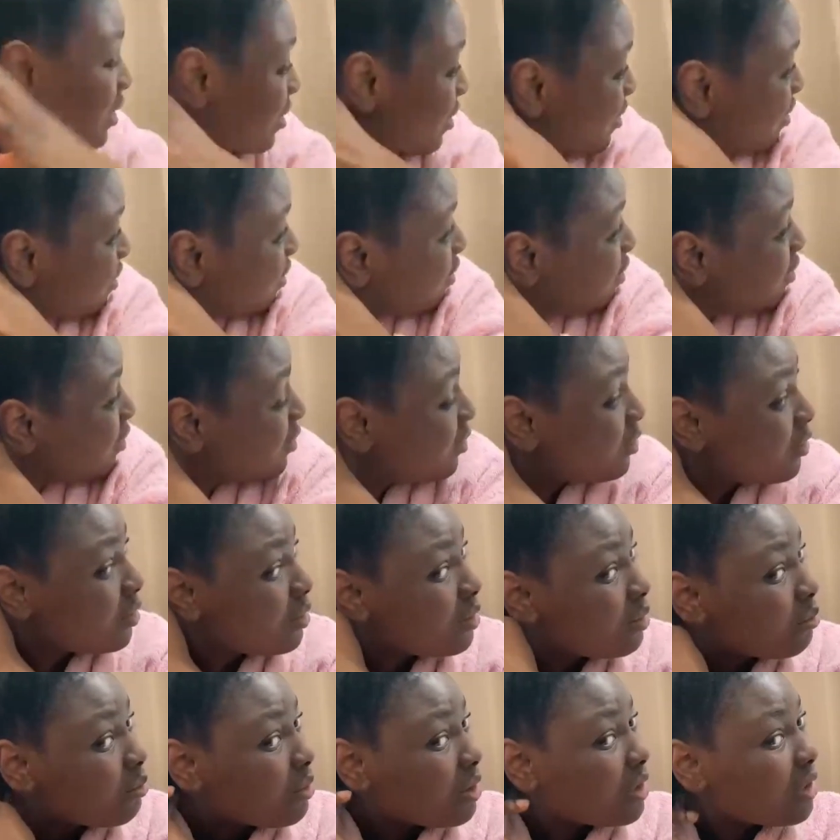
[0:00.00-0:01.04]
the night before
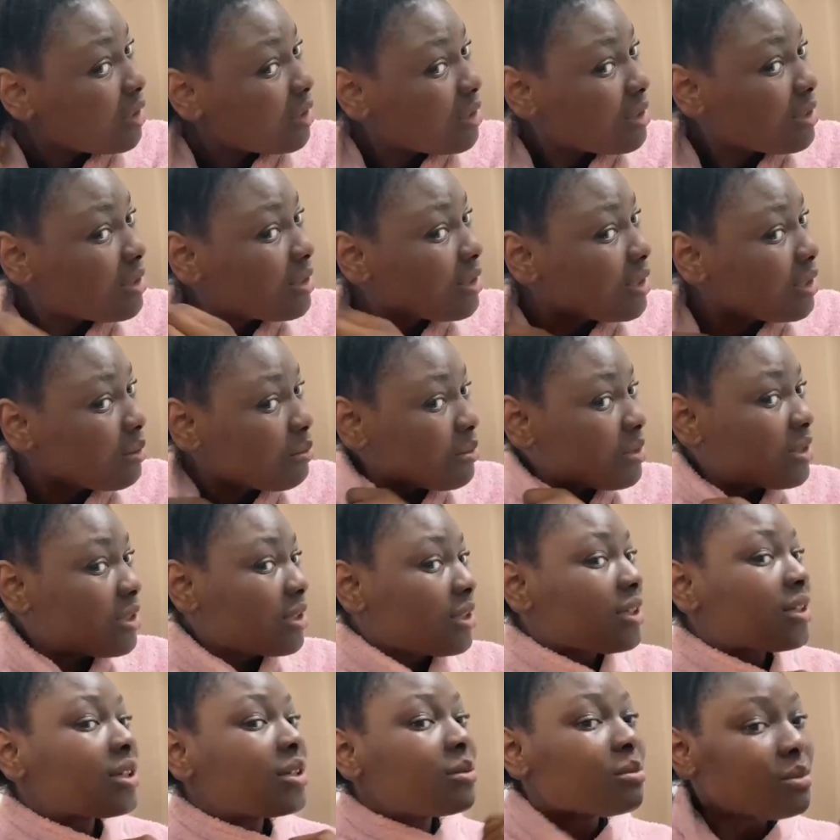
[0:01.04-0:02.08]
and then come back in the
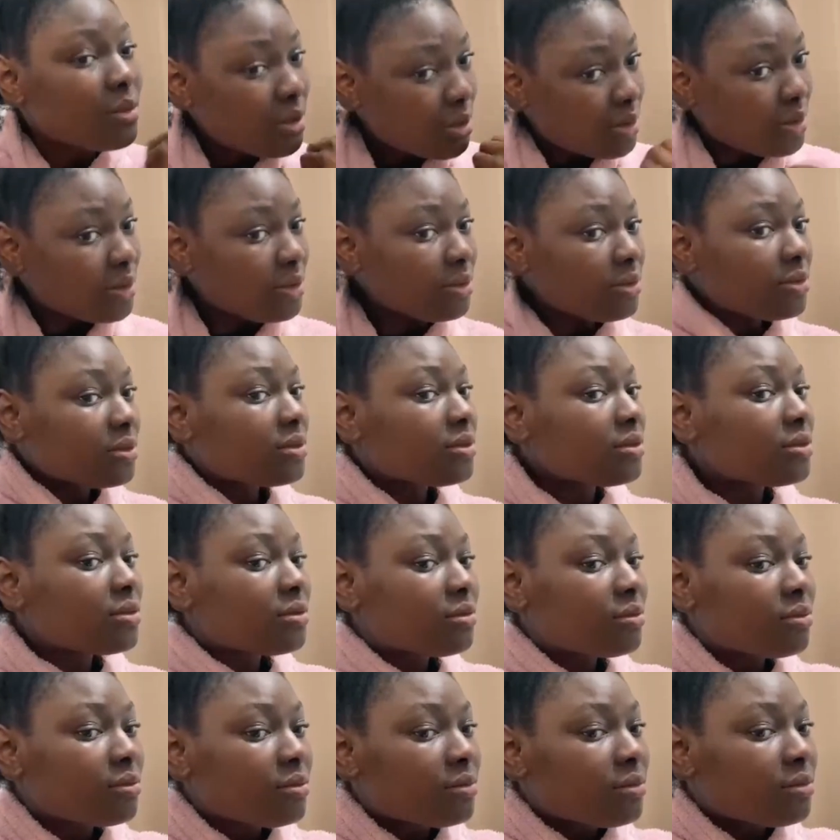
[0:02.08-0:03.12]
morning to actually
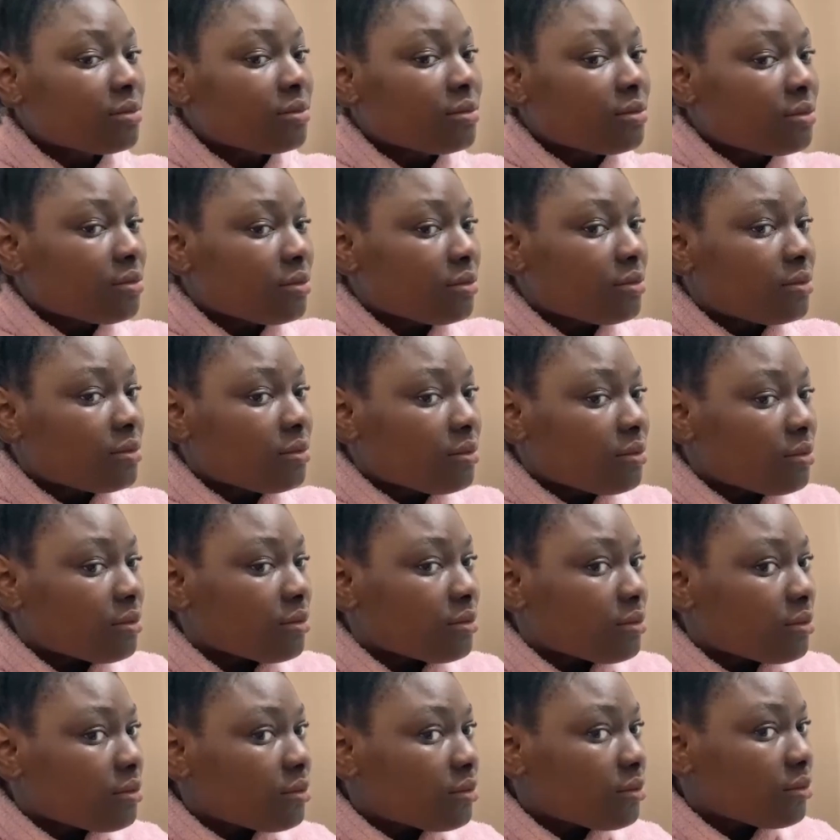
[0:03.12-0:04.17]
do the
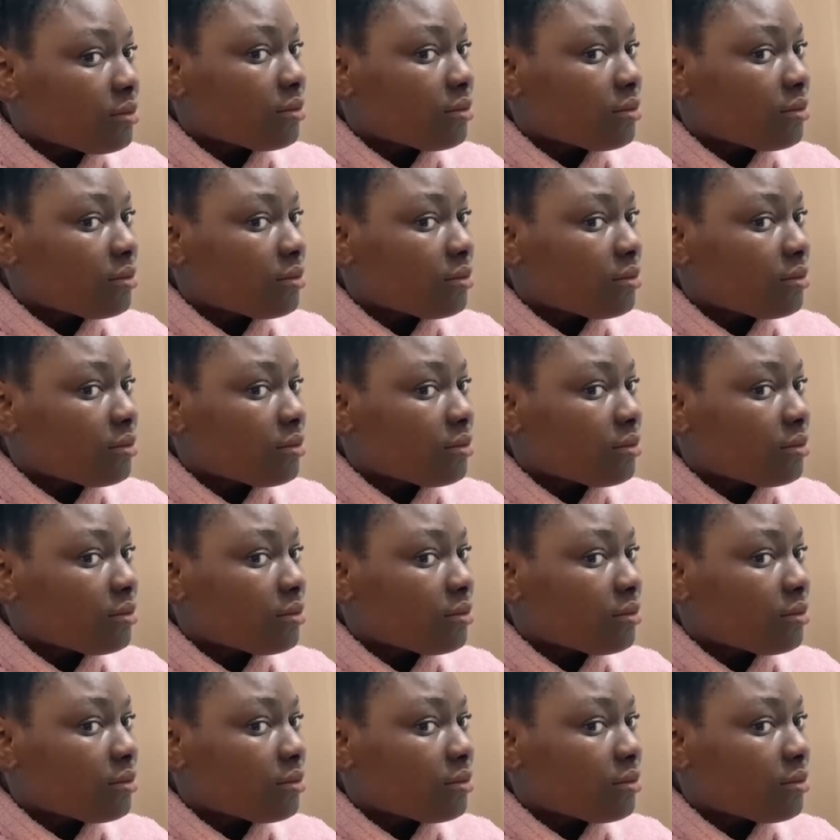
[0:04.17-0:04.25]
wash and go